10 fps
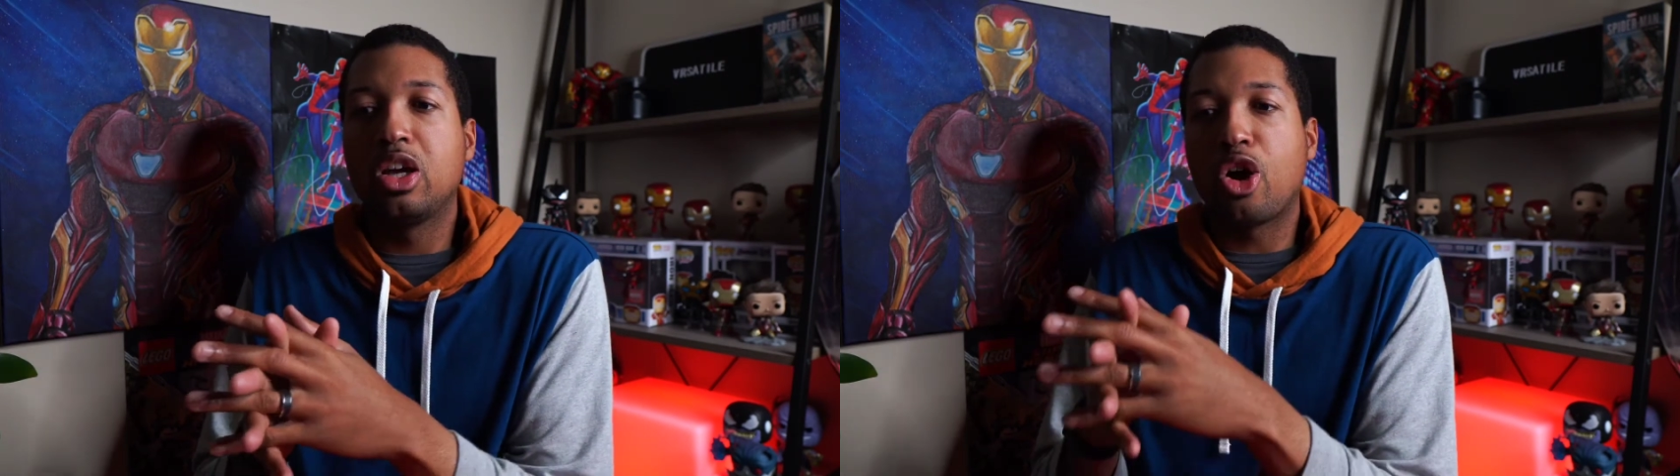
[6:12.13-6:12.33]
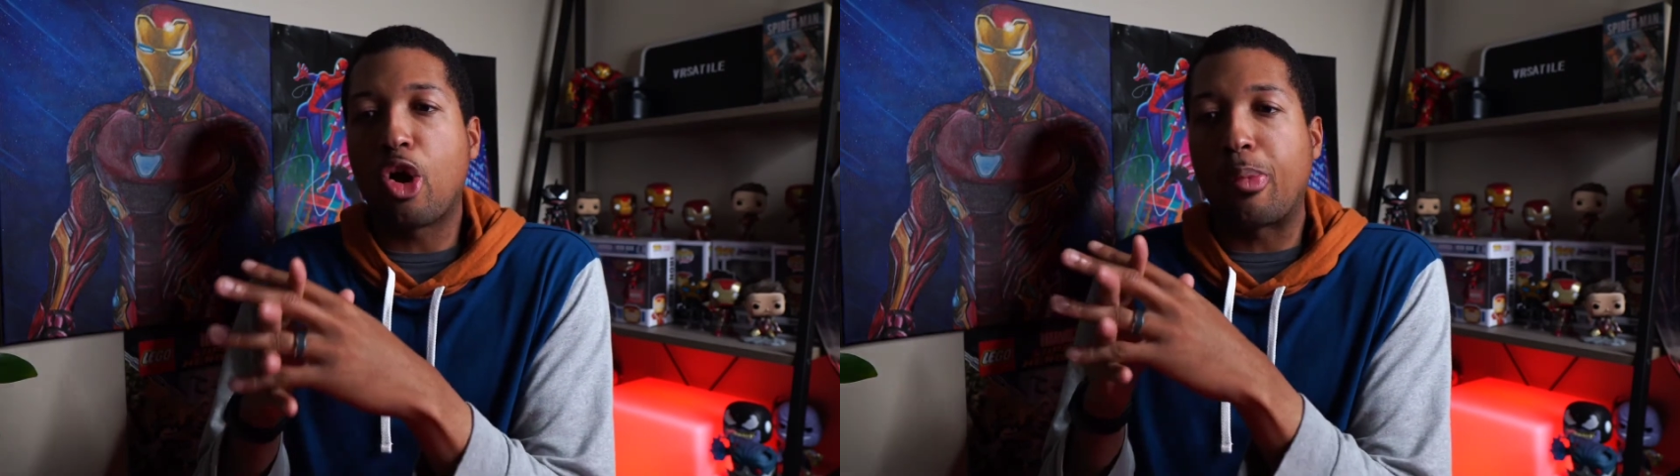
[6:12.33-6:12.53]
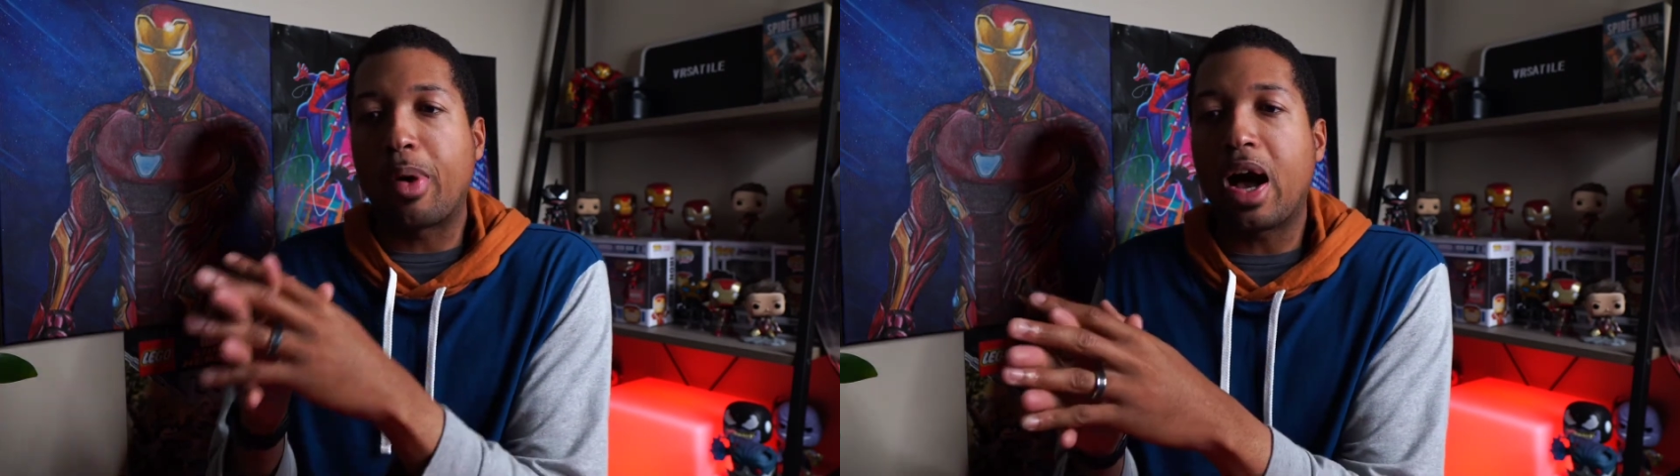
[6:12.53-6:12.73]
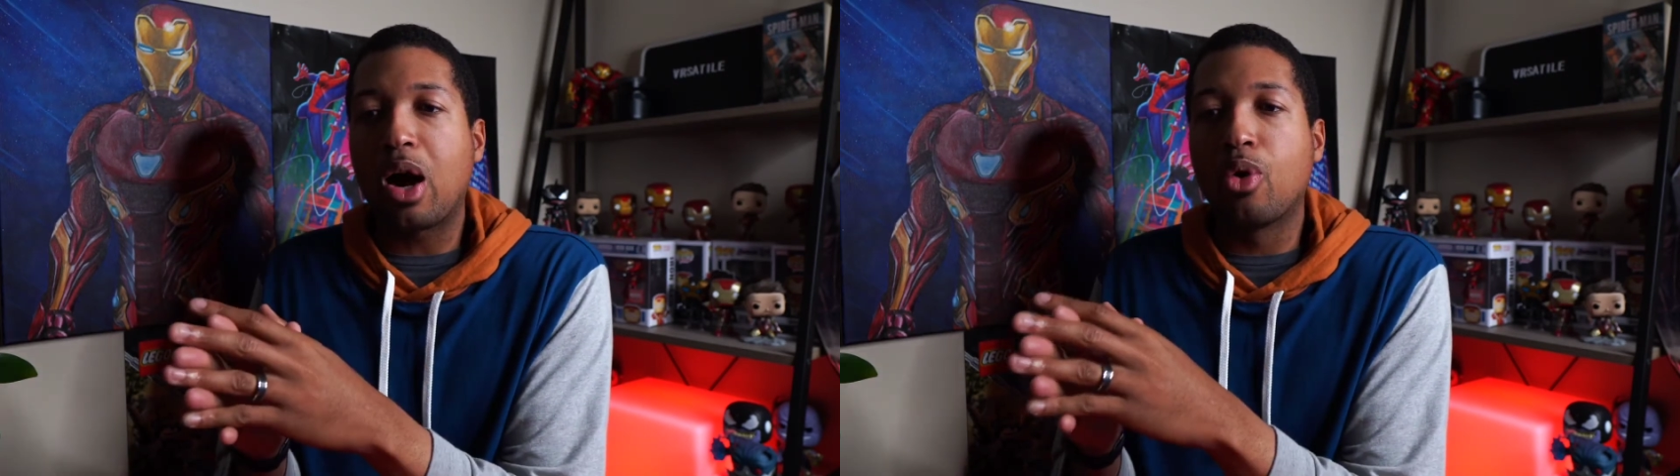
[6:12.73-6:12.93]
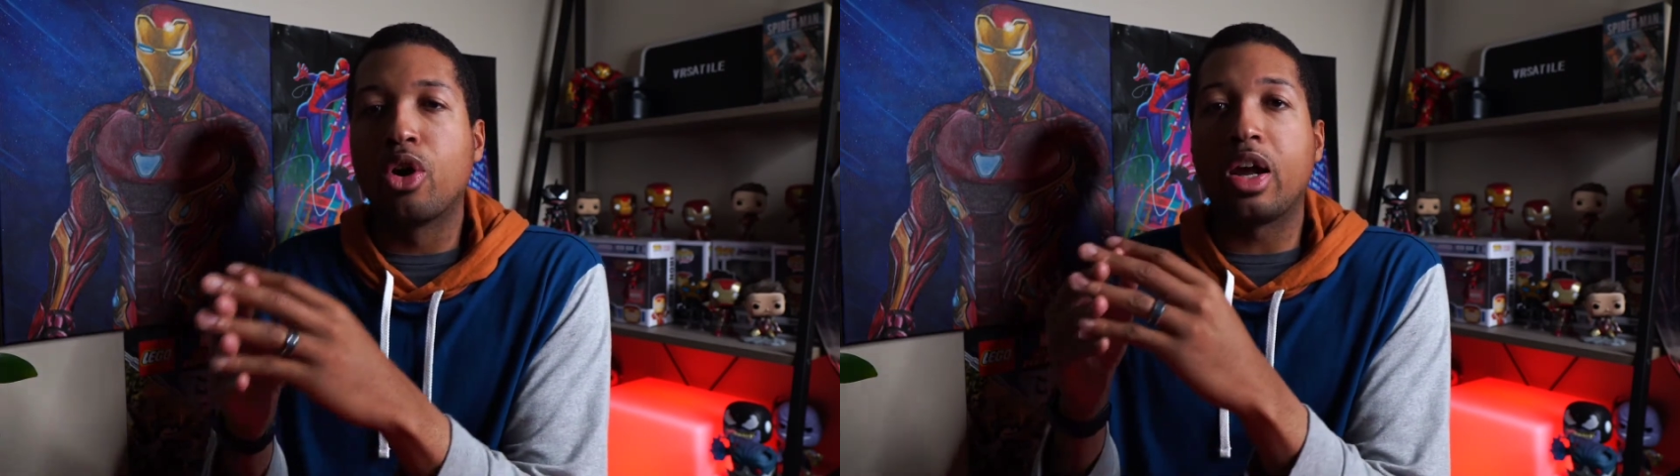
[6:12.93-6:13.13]
her
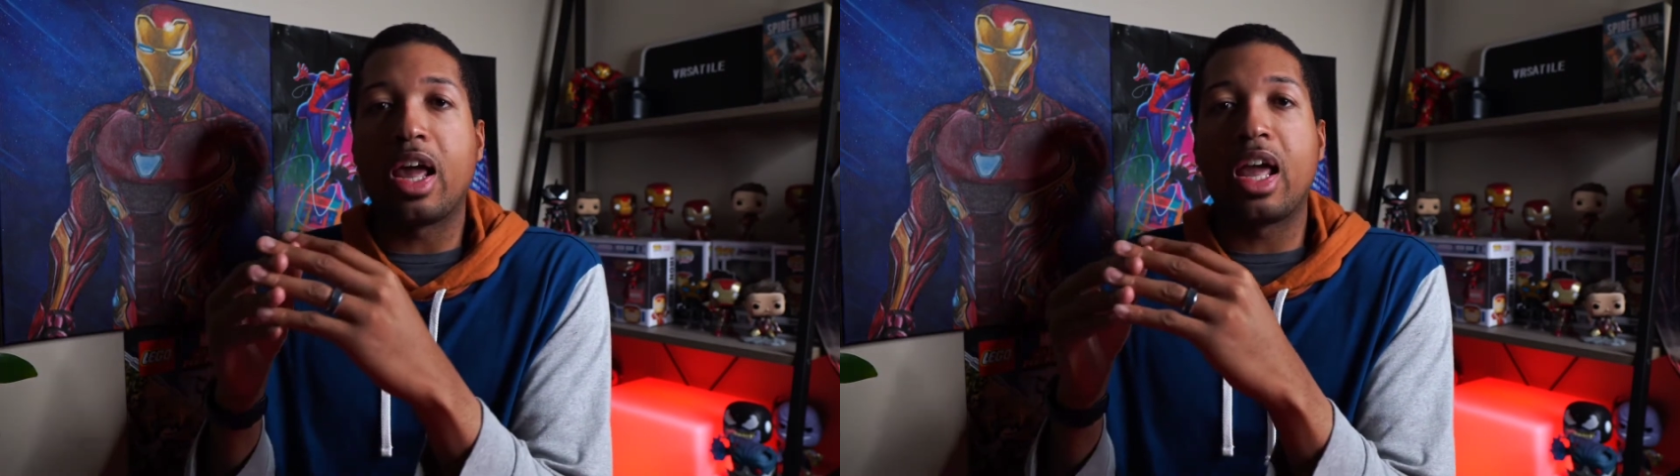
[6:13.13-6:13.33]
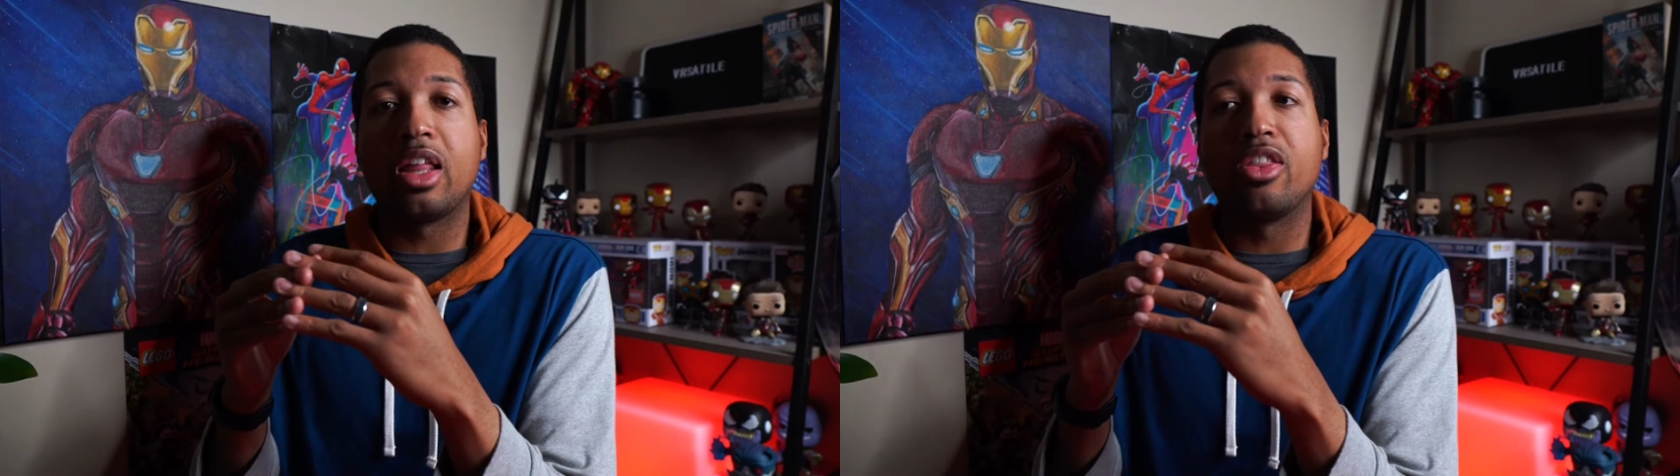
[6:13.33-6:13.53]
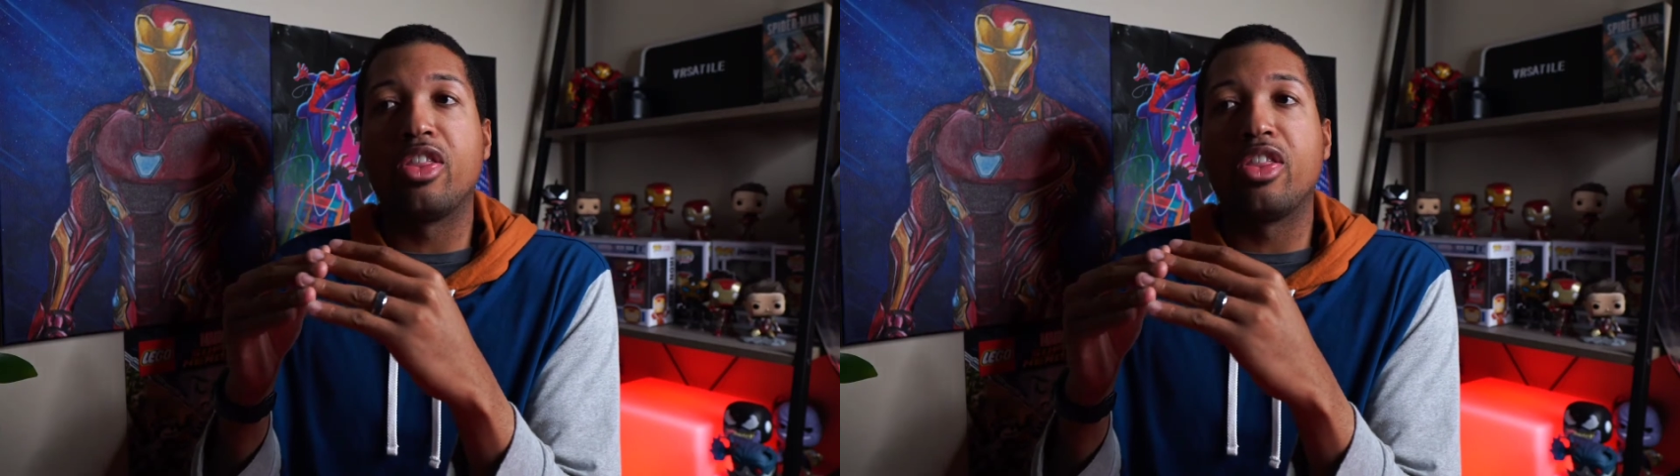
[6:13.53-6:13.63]
power and